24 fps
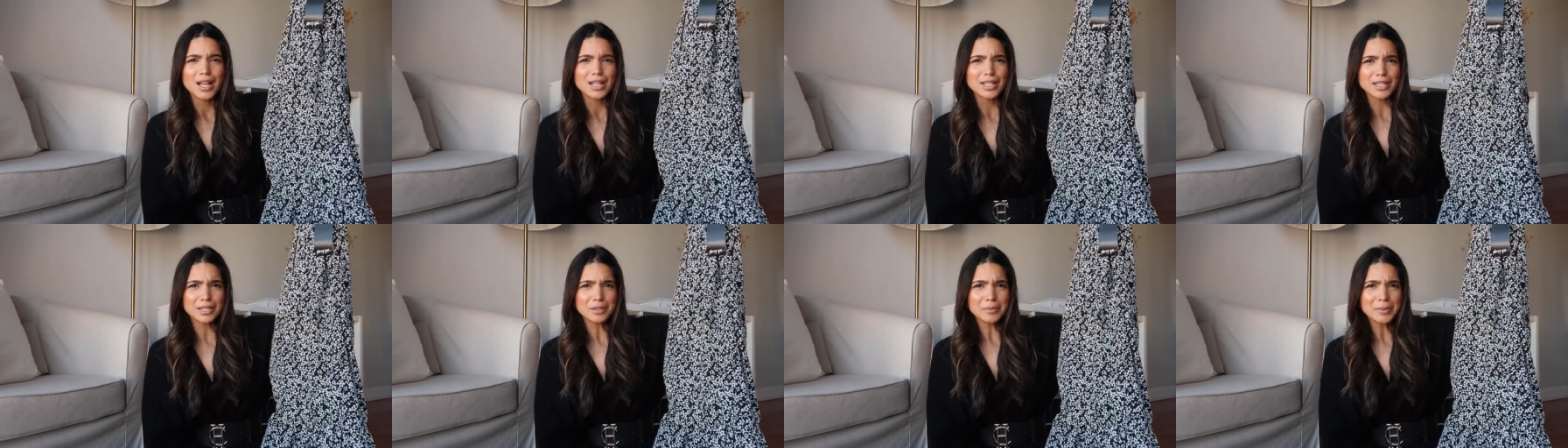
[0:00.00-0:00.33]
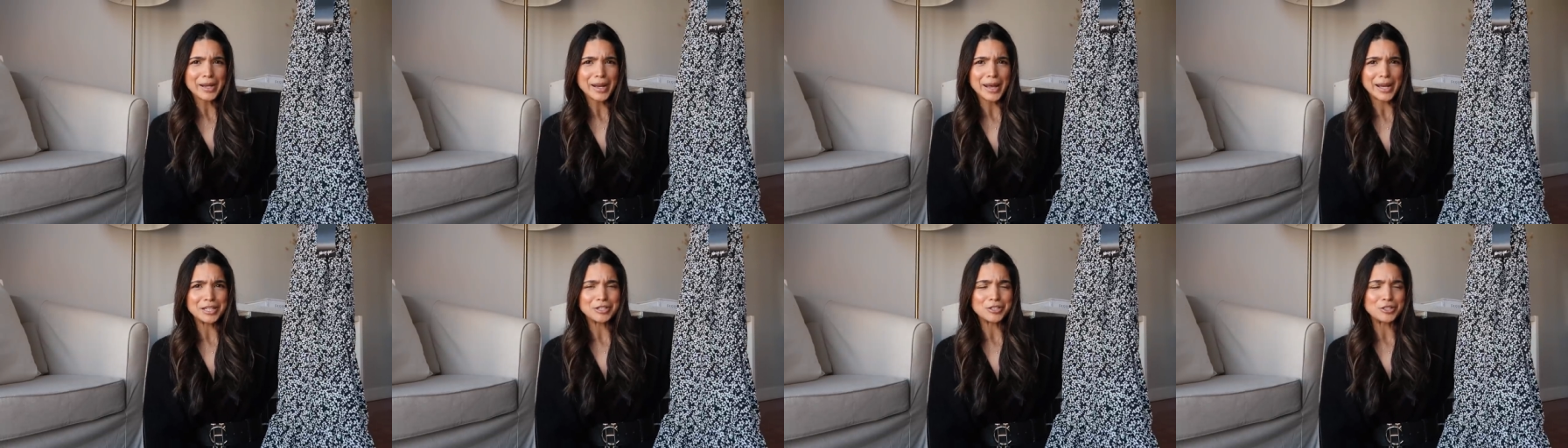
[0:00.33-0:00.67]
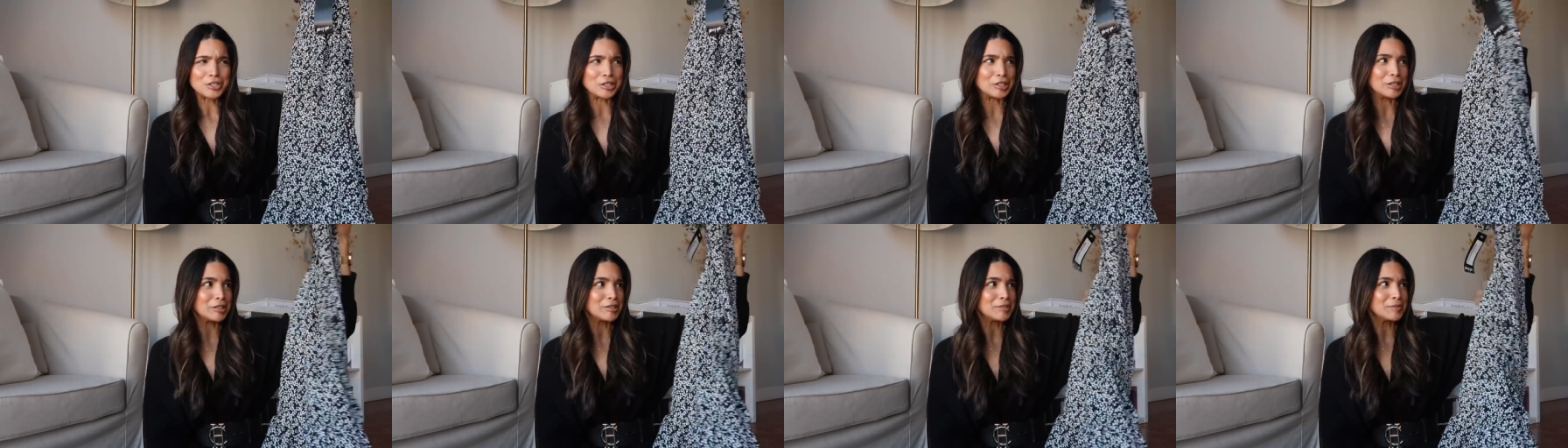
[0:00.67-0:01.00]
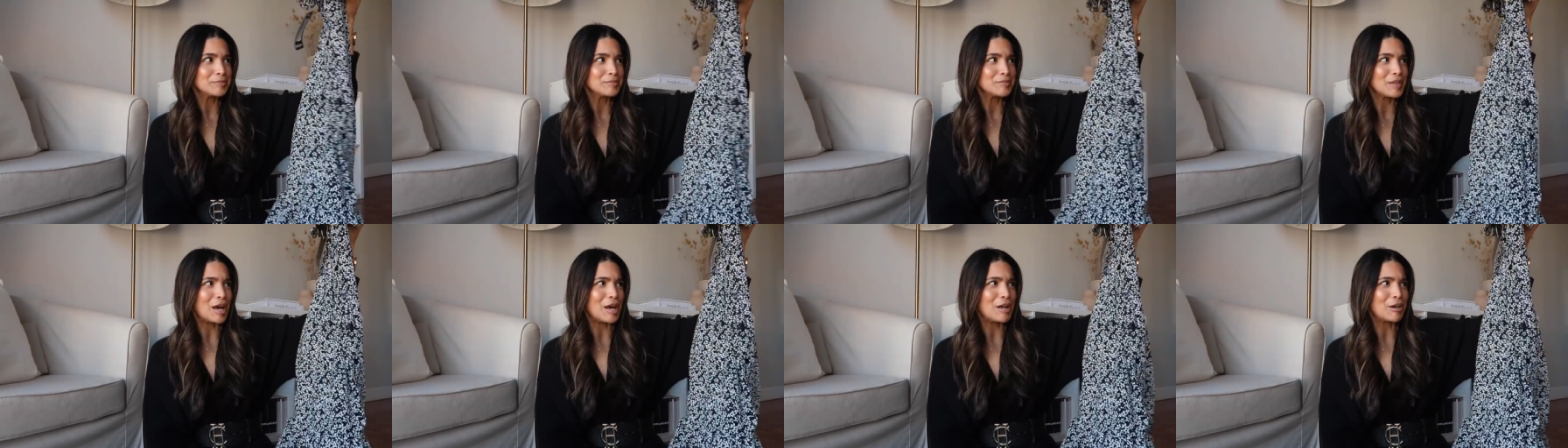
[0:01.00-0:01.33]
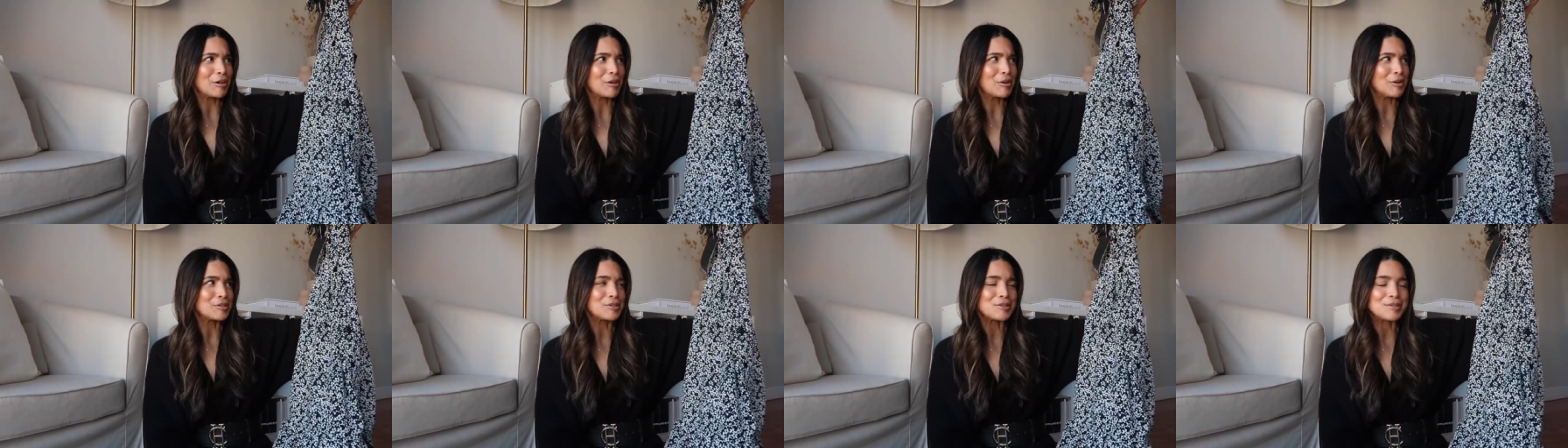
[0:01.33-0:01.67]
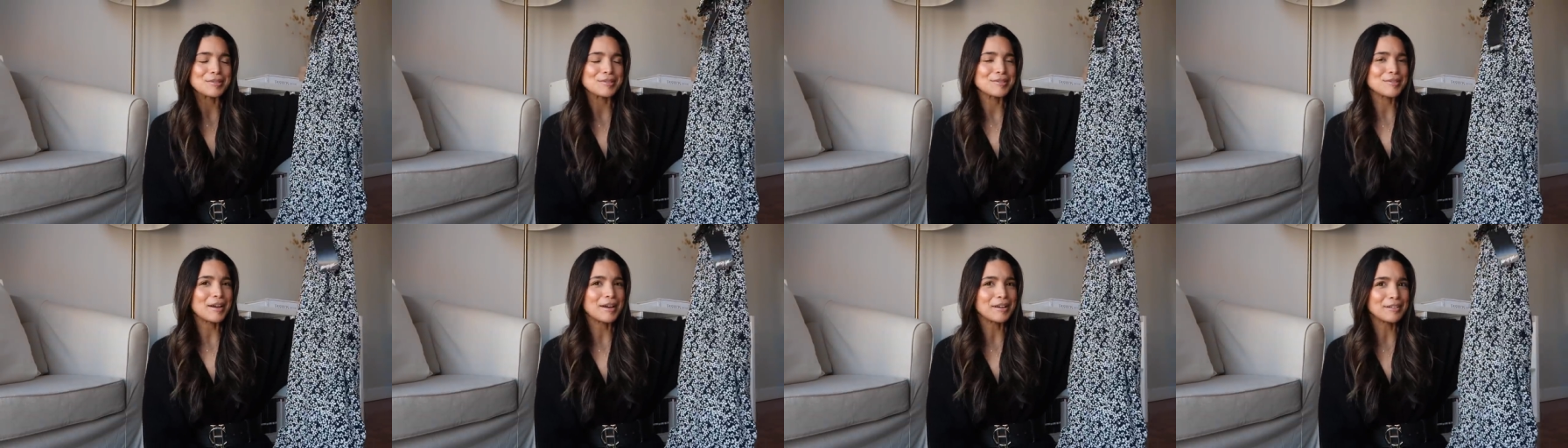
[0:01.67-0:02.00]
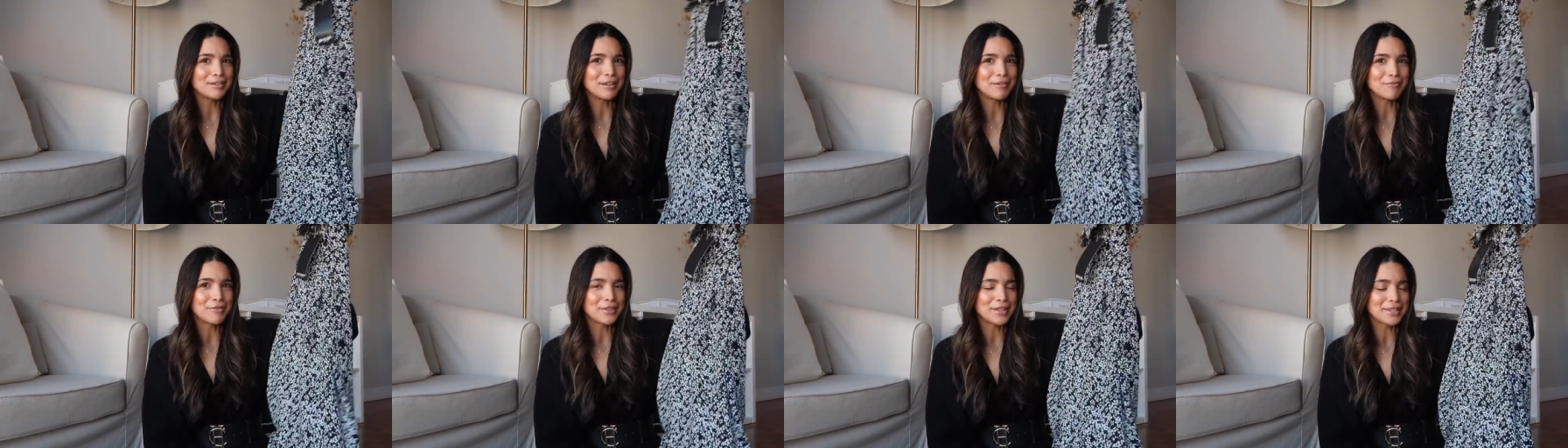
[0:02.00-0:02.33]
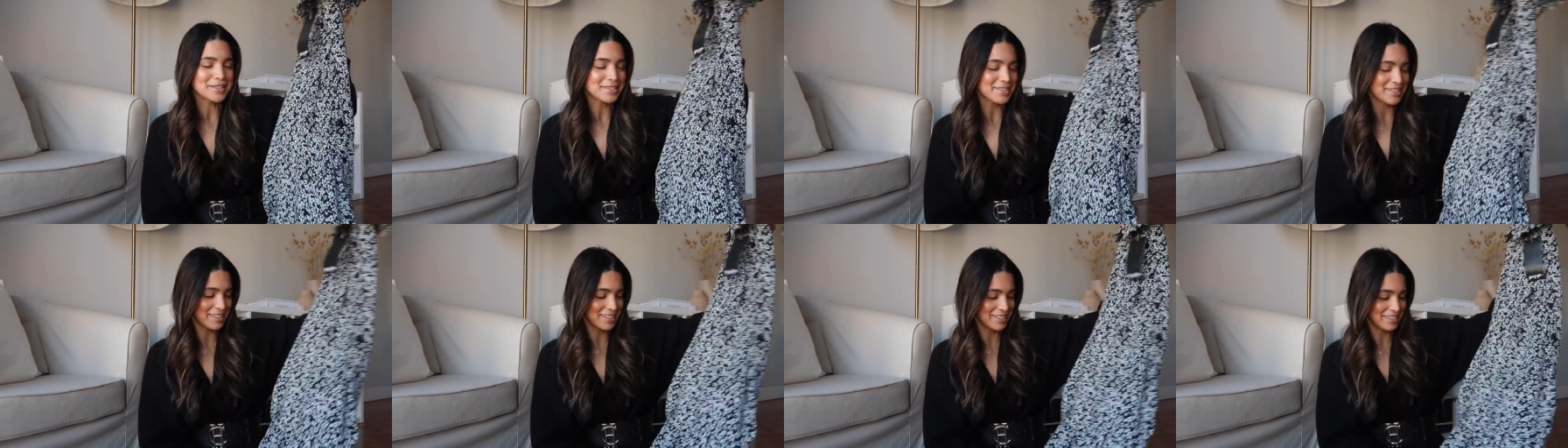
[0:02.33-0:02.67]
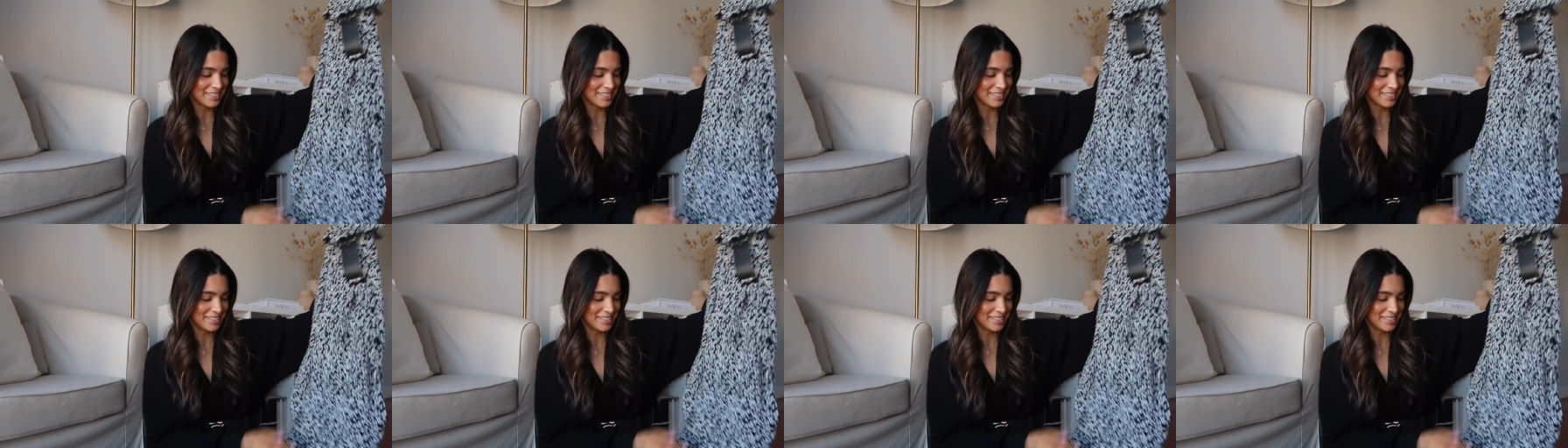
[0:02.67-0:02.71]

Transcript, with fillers: a little bit edgier. I don't know, I just, I love this.